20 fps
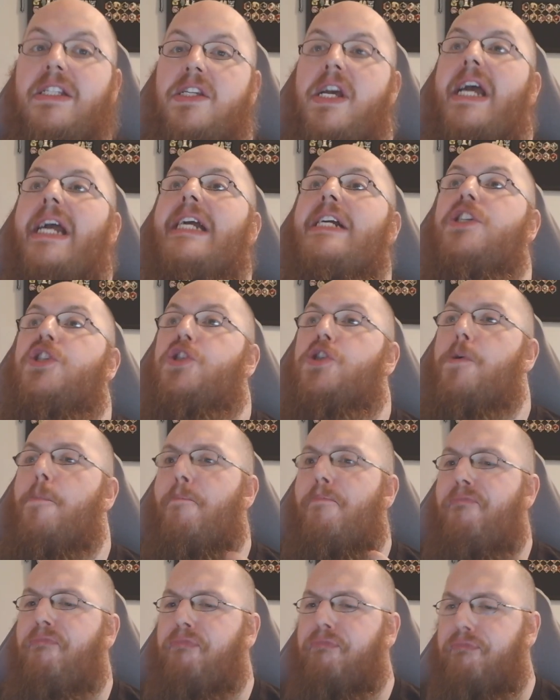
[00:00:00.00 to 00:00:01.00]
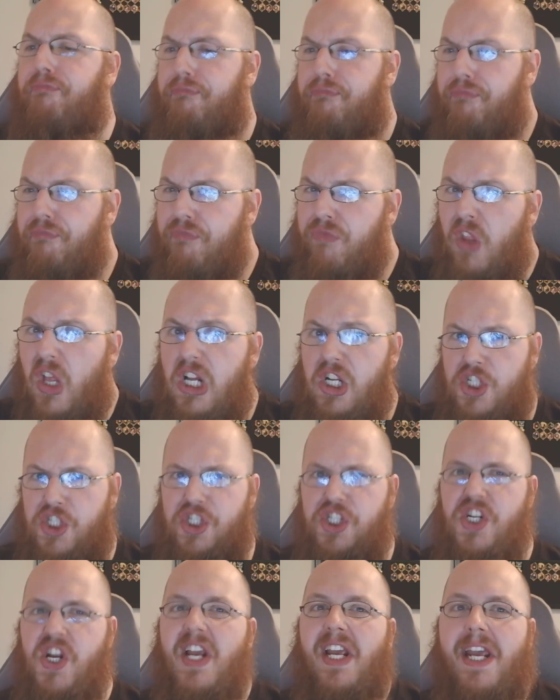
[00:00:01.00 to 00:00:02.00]
taste
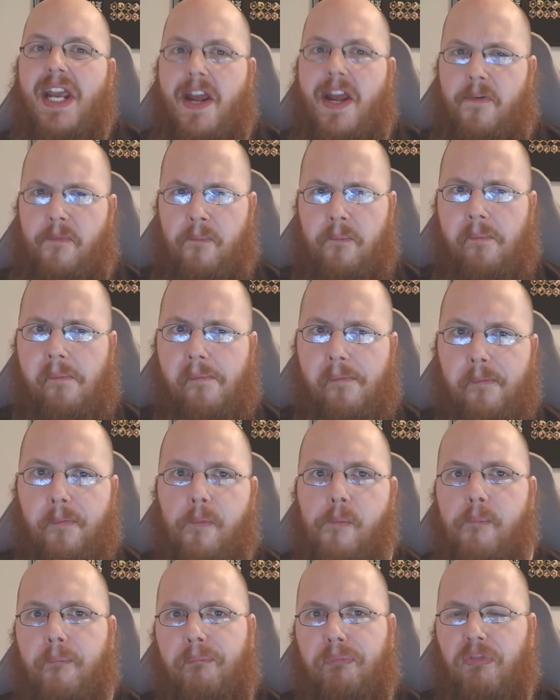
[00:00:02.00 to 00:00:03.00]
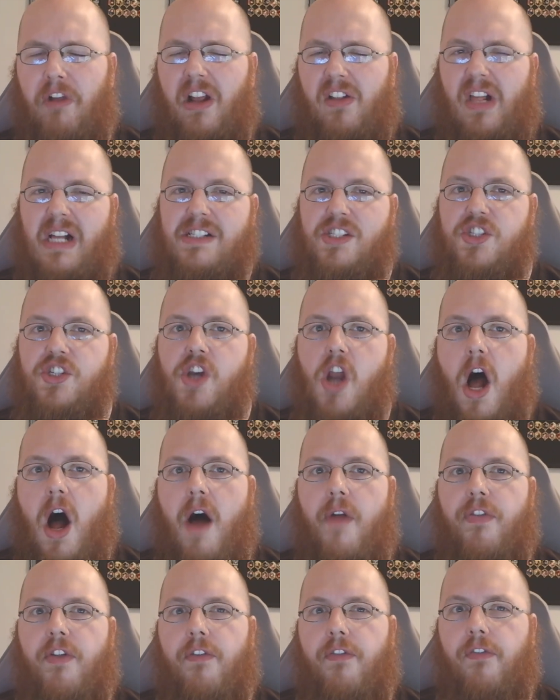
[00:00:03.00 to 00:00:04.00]
chicken. Like, that's
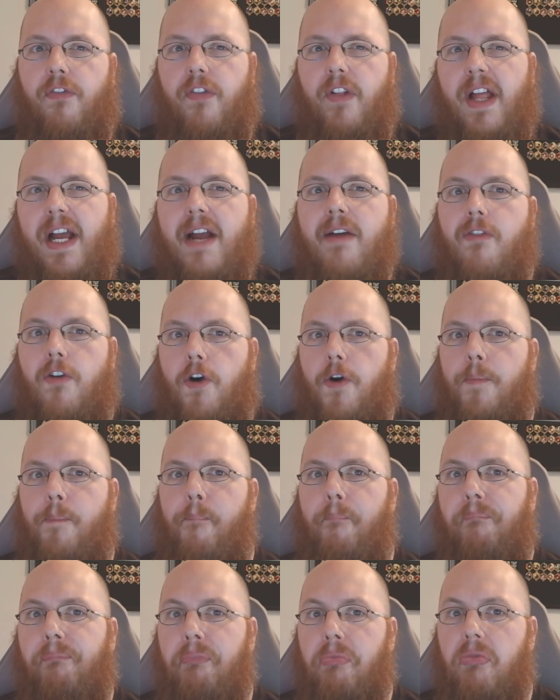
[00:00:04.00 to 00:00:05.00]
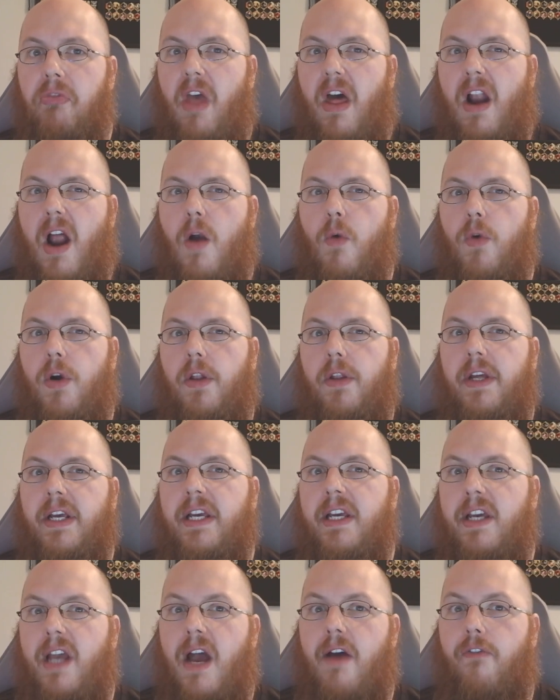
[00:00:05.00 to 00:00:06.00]
not the flavor that I really
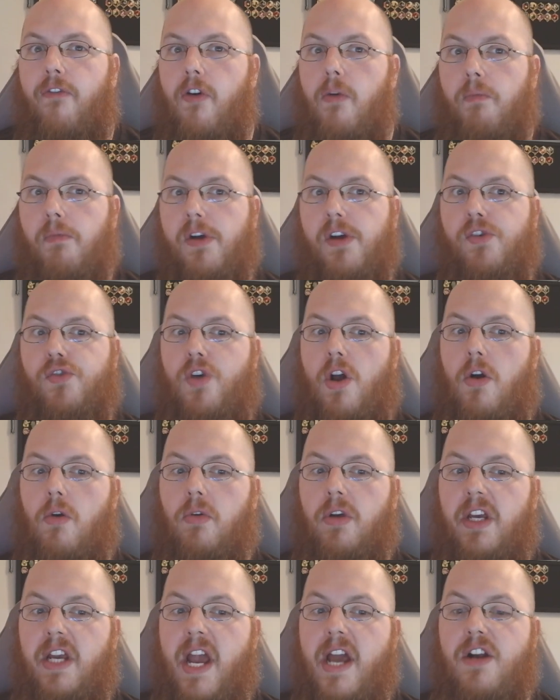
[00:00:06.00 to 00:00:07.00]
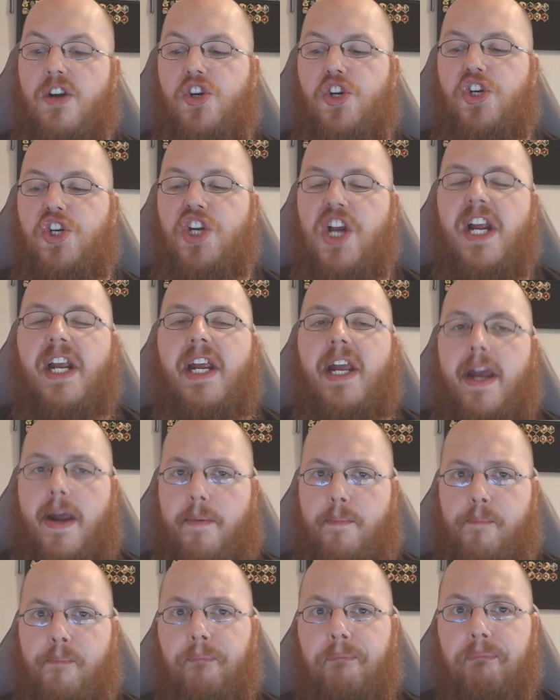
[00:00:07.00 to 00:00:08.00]
get from this. I don't get
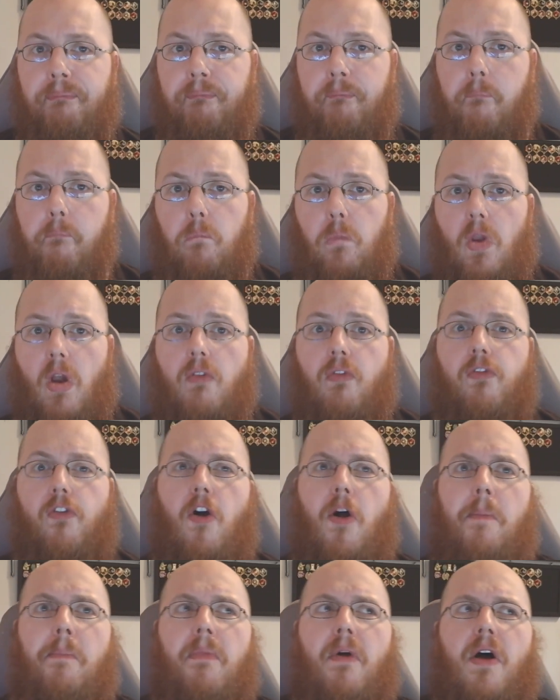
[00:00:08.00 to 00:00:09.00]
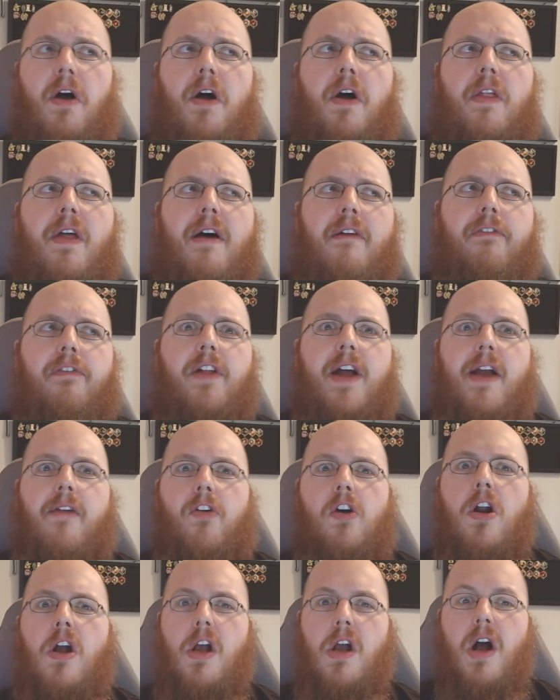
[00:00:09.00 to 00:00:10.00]
chicken from that
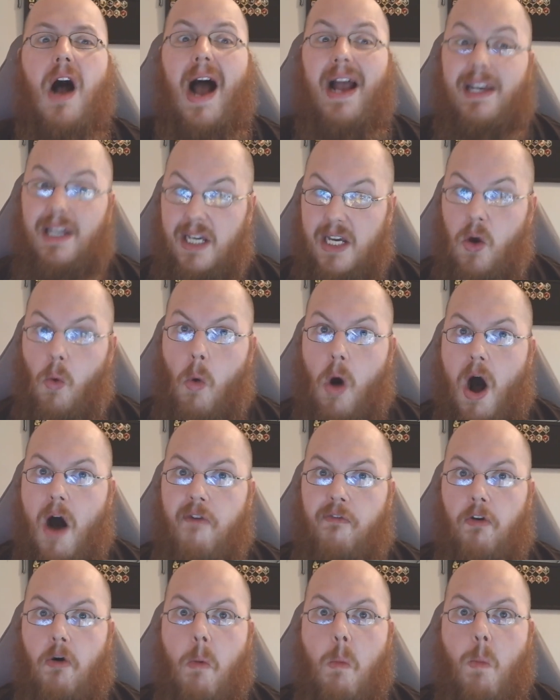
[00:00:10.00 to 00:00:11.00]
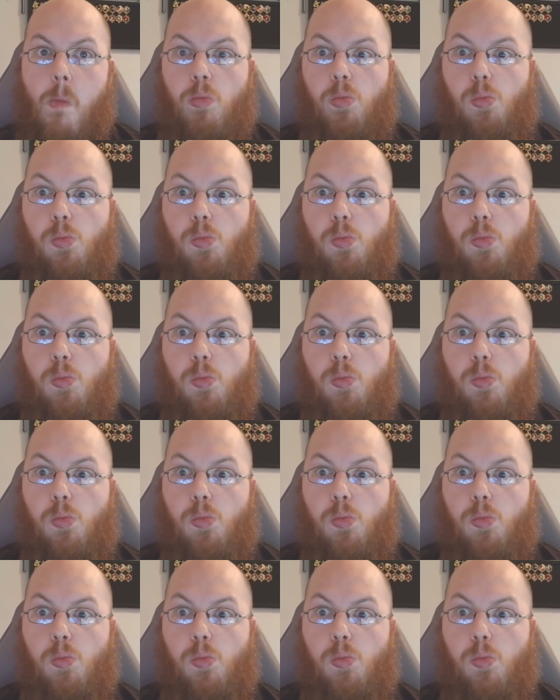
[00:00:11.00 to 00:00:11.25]
flavor. I get waffle,